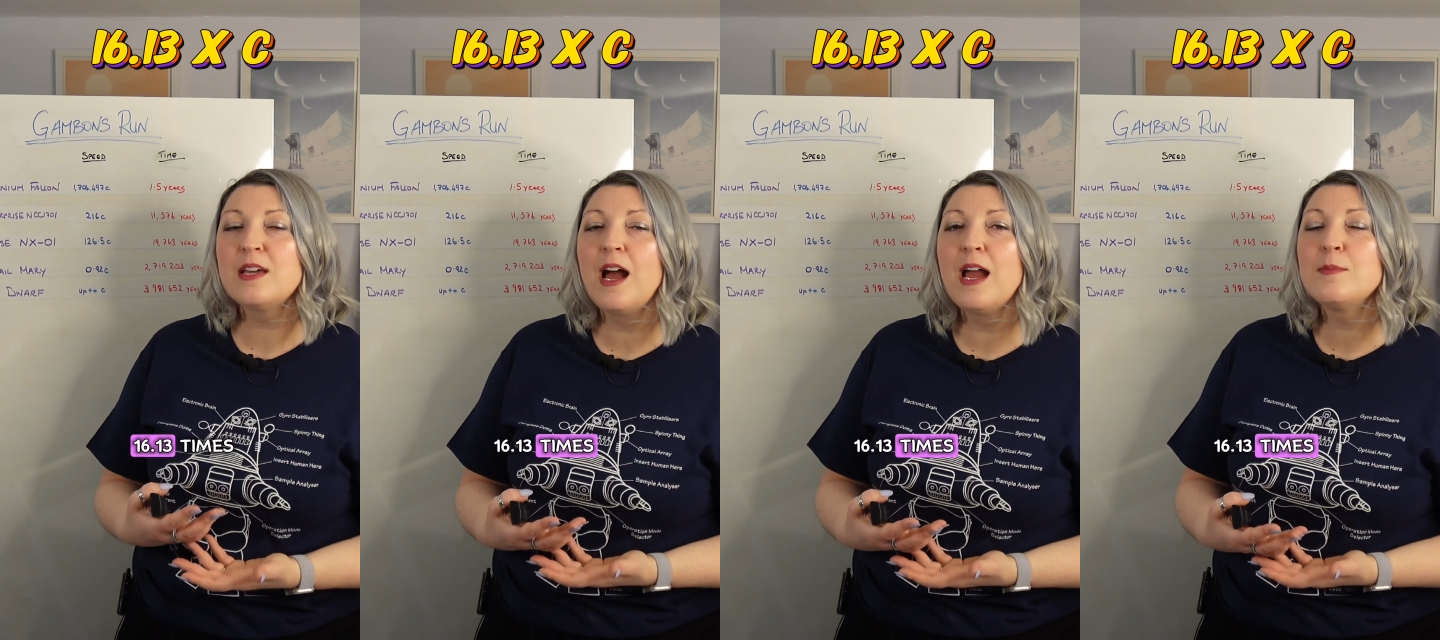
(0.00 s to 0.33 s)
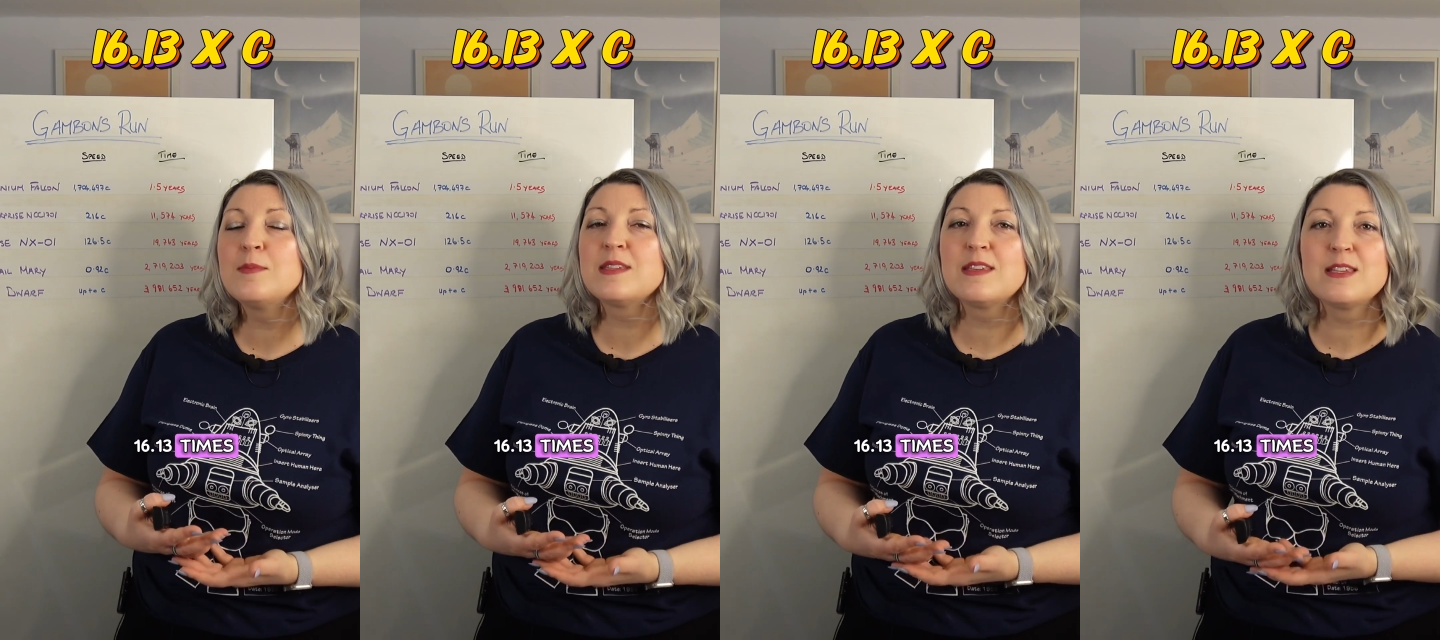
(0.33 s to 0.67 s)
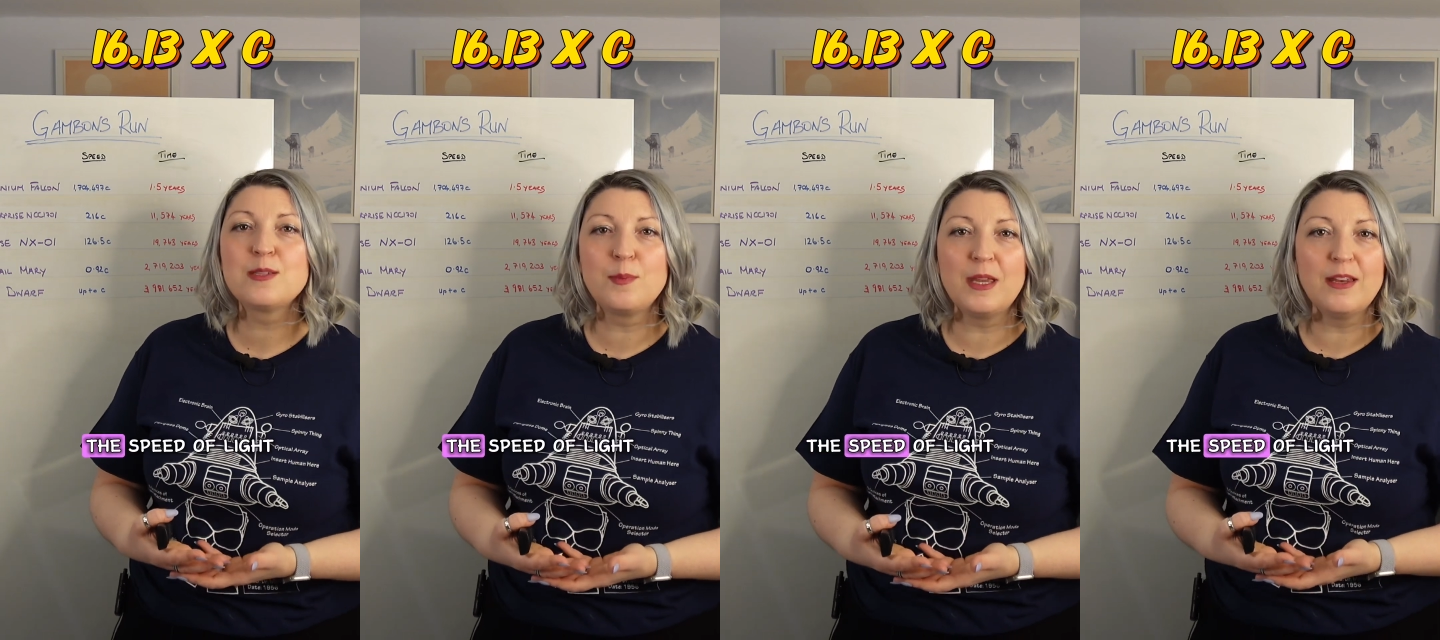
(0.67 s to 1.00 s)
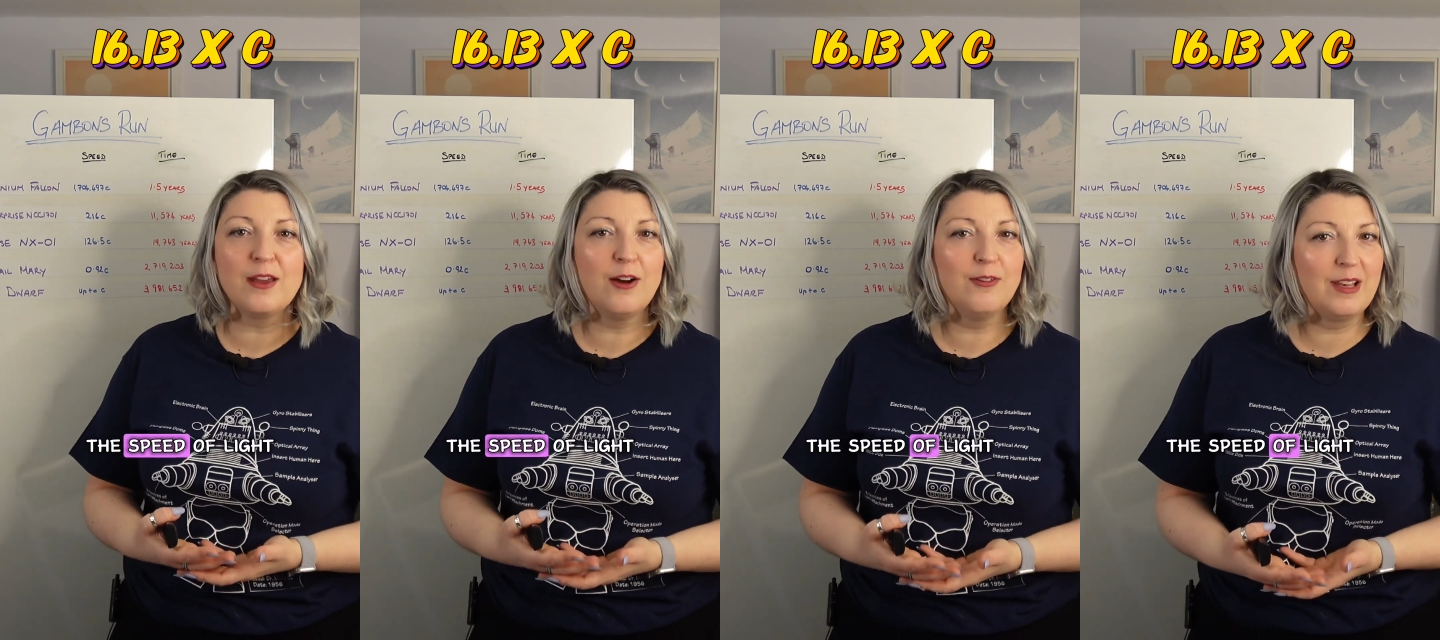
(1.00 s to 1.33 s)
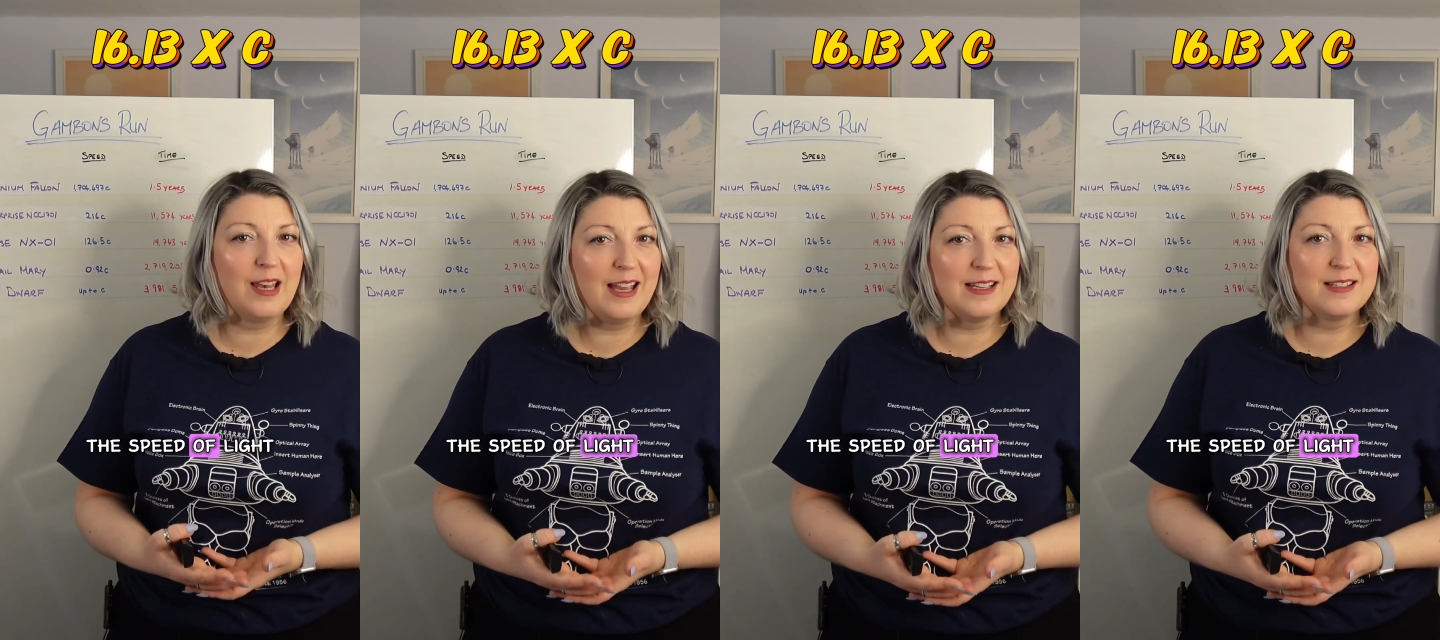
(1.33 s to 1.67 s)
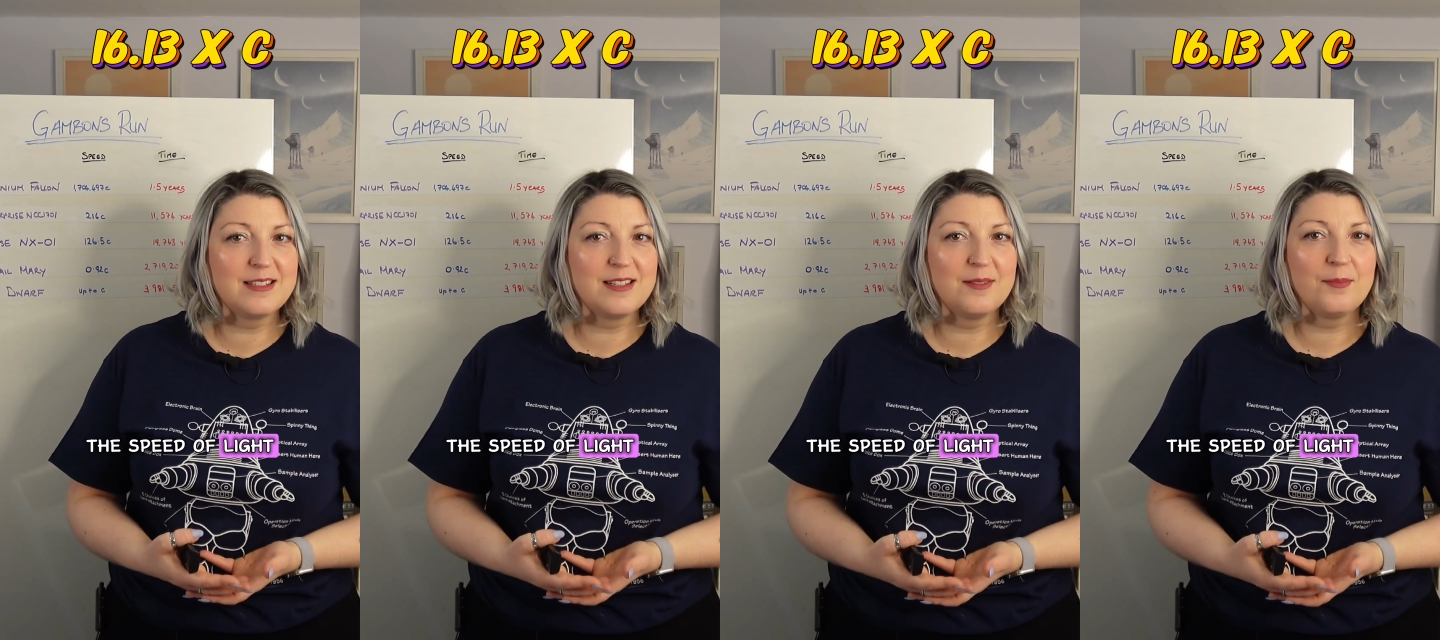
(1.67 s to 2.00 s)
times the speed of
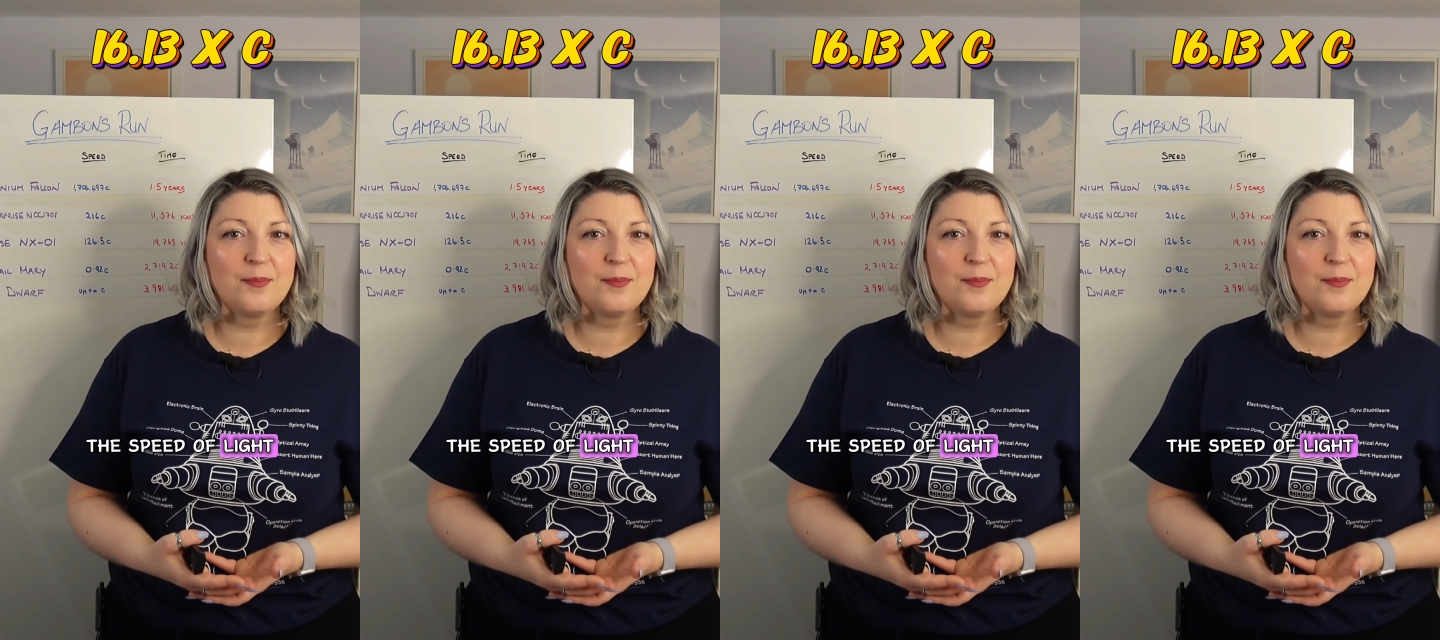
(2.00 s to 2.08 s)
light.